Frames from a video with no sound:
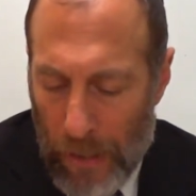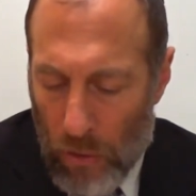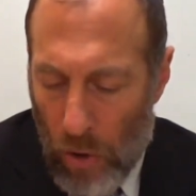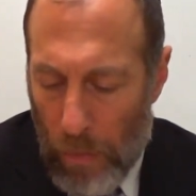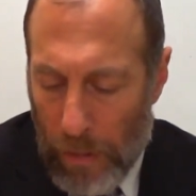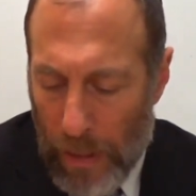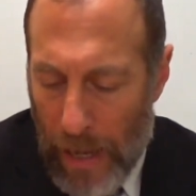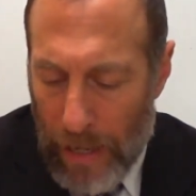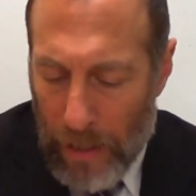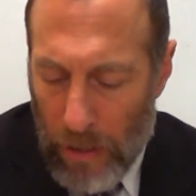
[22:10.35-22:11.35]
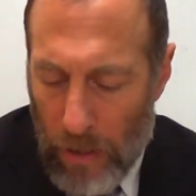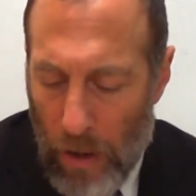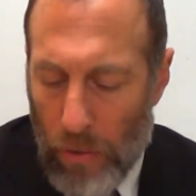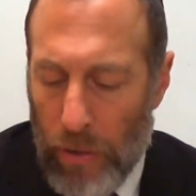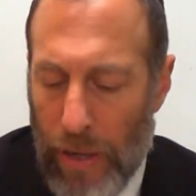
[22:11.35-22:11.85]
So Omar Lay,
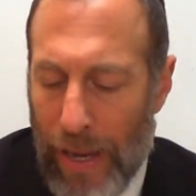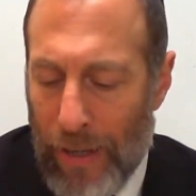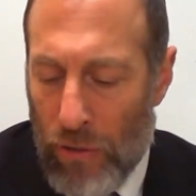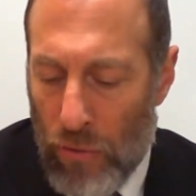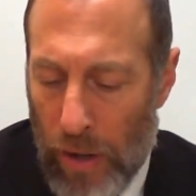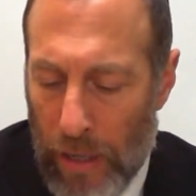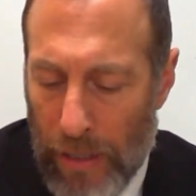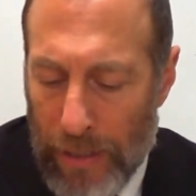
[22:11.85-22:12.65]
no, you can't destroy it.